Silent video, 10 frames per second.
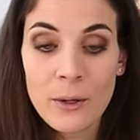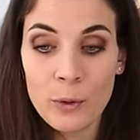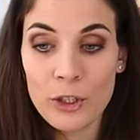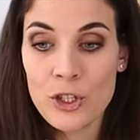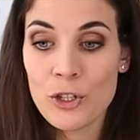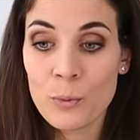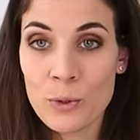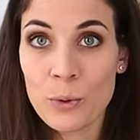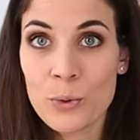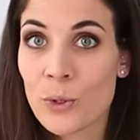which
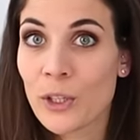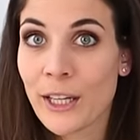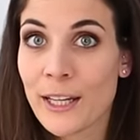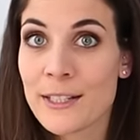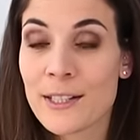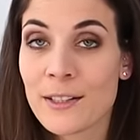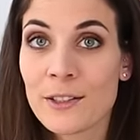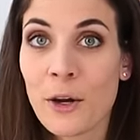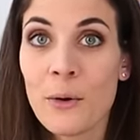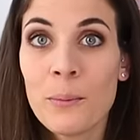was also the case at the
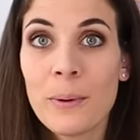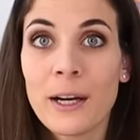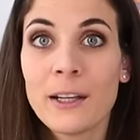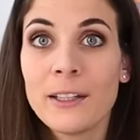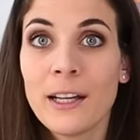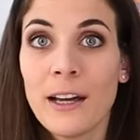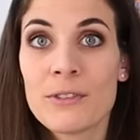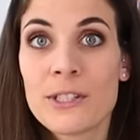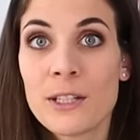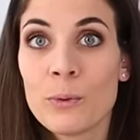dome, but I did have
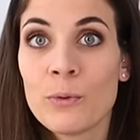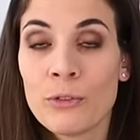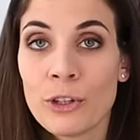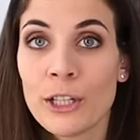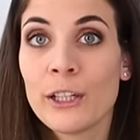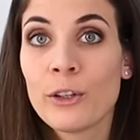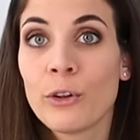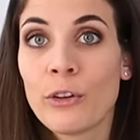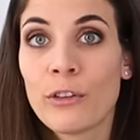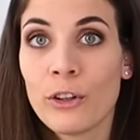still really
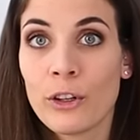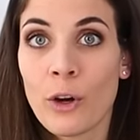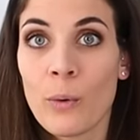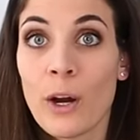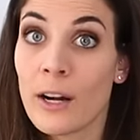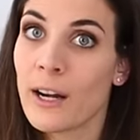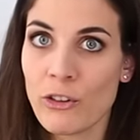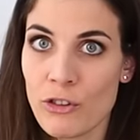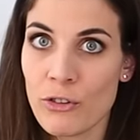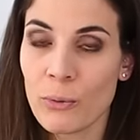good, you know,
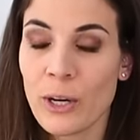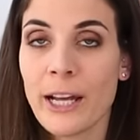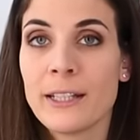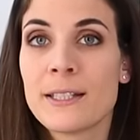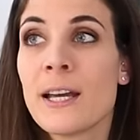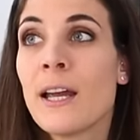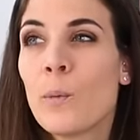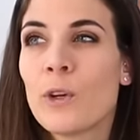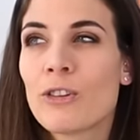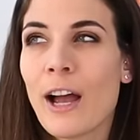unnatural light,
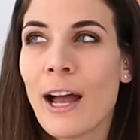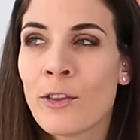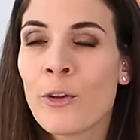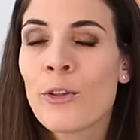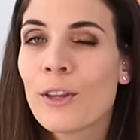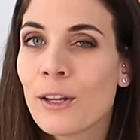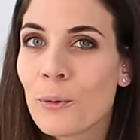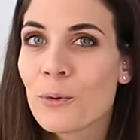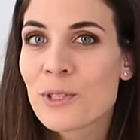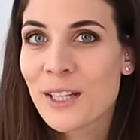which I don't think
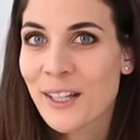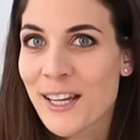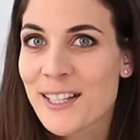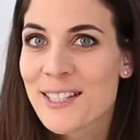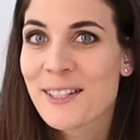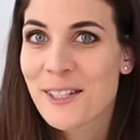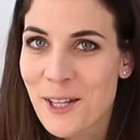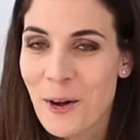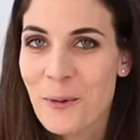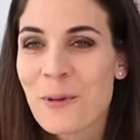was the case at the
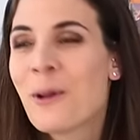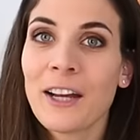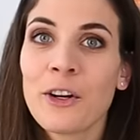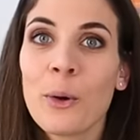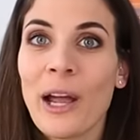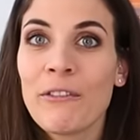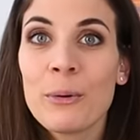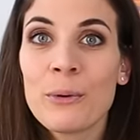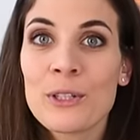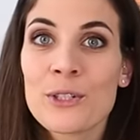dome. I know
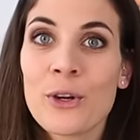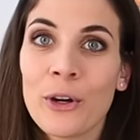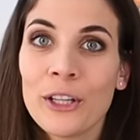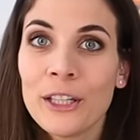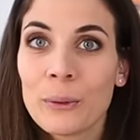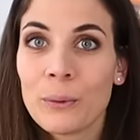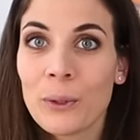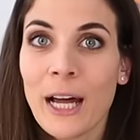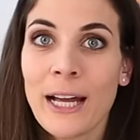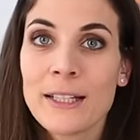everyone's got
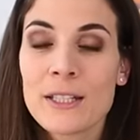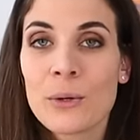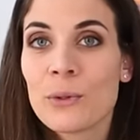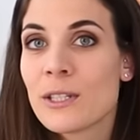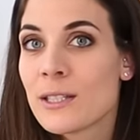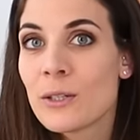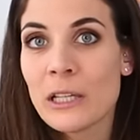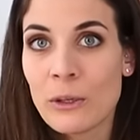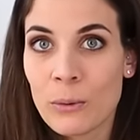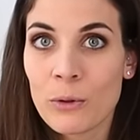equal light, so it's still
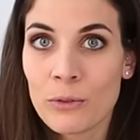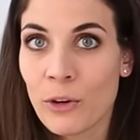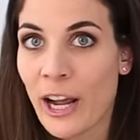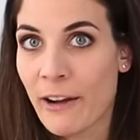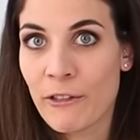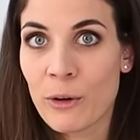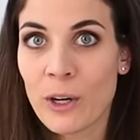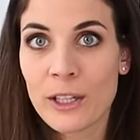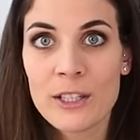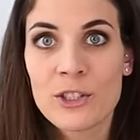equal for
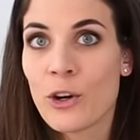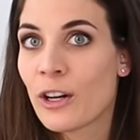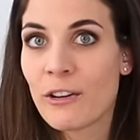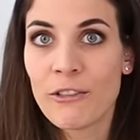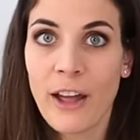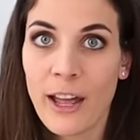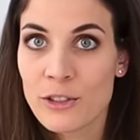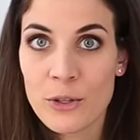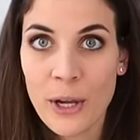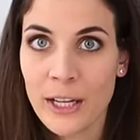everyone, it's not unfair
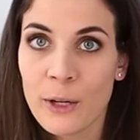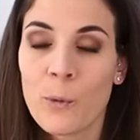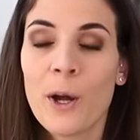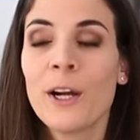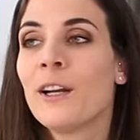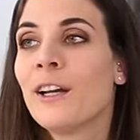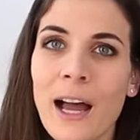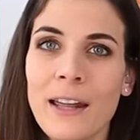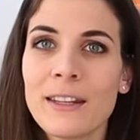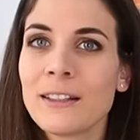to anyone.
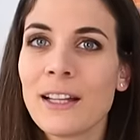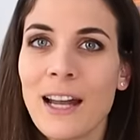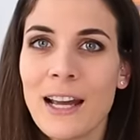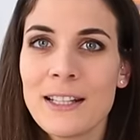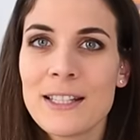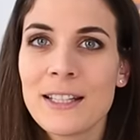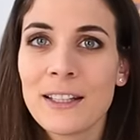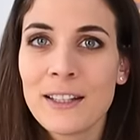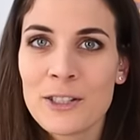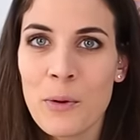I think the lighting
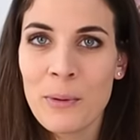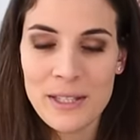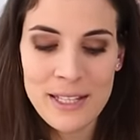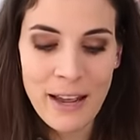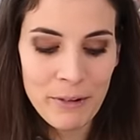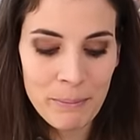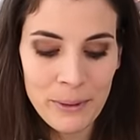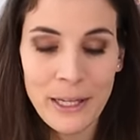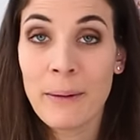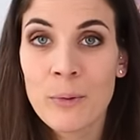at the dome at 7
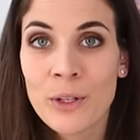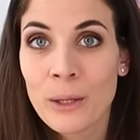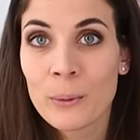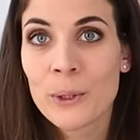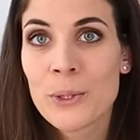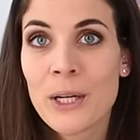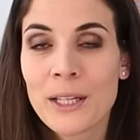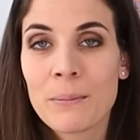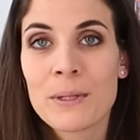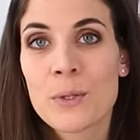pm when they were doing
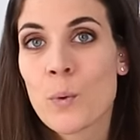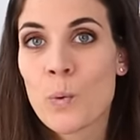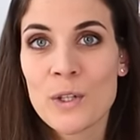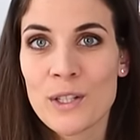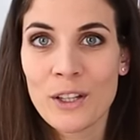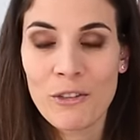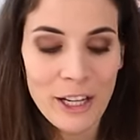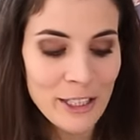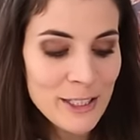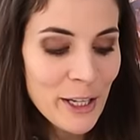the puzzle wasn't
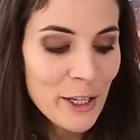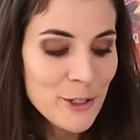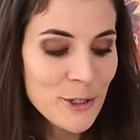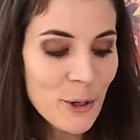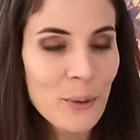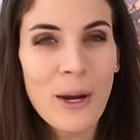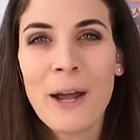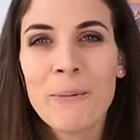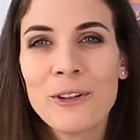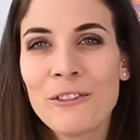great. So I
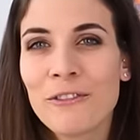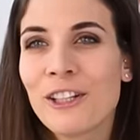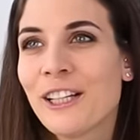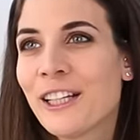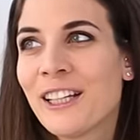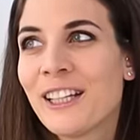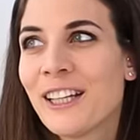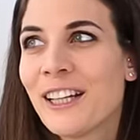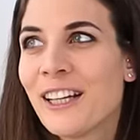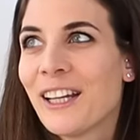wouldn't really
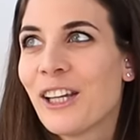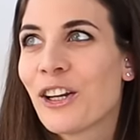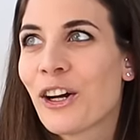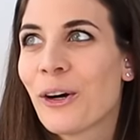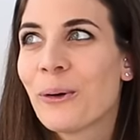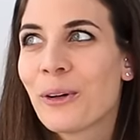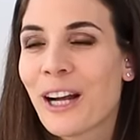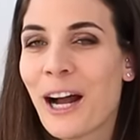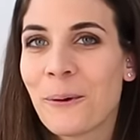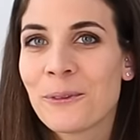you know,
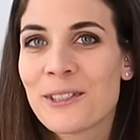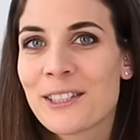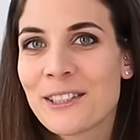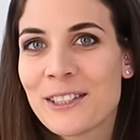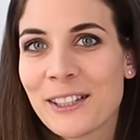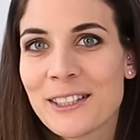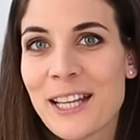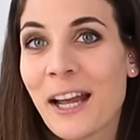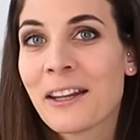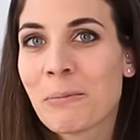count the
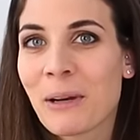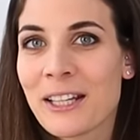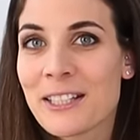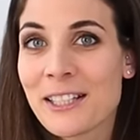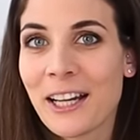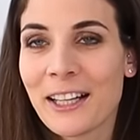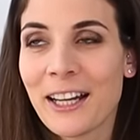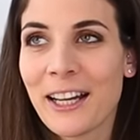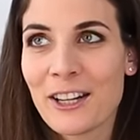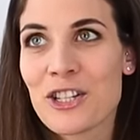10th place like
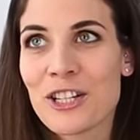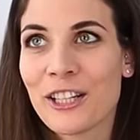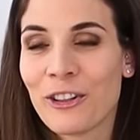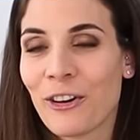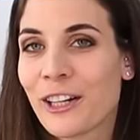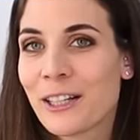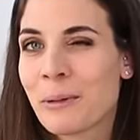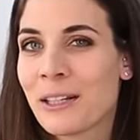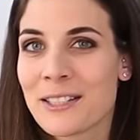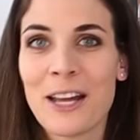I actually got it
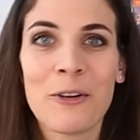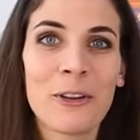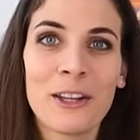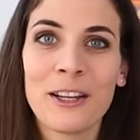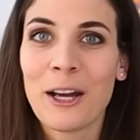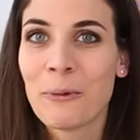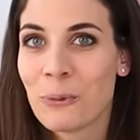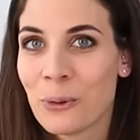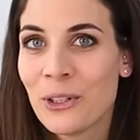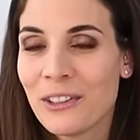because I don't think I
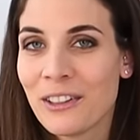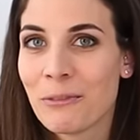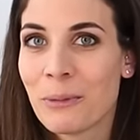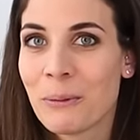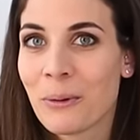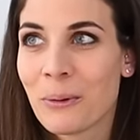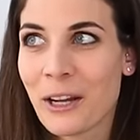would if people